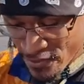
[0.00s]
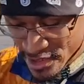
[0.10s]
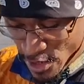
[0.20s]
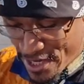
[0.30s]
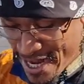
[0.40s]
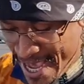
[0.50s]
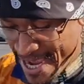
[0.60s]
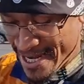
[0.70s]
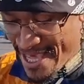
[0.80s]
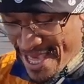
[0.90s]
Verse
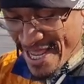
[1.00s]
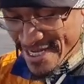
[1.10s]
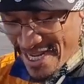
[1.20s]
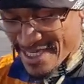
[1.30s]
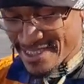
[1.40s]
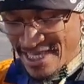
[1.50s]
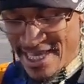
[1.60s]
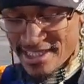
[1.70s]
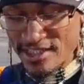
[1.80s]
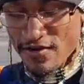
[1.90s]
39. And this
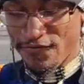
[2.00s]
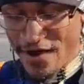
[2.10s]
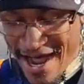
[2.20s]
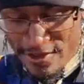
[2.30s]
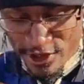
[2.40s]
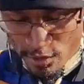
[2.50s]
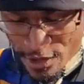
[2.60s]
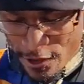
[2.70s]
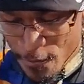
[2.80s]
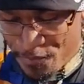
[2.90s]
is the Father's
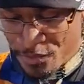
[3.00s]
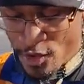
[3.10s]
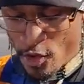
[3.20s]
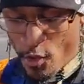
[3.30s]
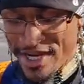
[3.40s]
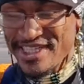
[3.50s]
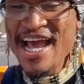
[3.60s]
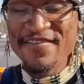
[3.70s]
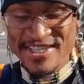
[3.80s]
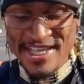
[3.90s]
will, which
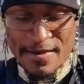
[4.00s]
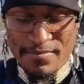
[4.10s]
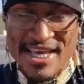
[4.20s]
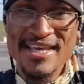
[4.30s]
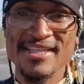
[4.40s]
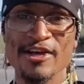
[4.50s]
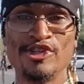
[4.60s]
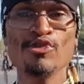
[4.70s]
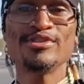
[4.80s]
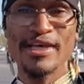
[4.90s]
have sent me. They're
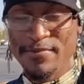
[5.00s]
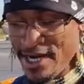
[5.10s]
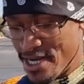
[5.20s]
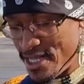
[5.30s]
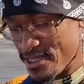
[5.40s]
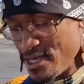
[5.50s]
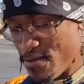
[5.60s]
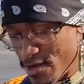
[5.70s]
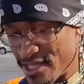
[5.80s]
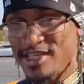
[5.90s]
two separate entities.
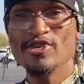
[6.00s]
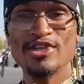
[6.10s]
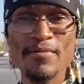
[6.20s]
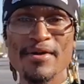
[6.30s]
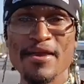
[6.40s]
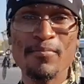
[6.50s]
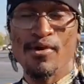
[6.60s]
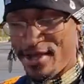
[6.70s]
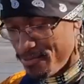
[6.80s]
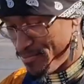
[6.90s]
But continue to the main point.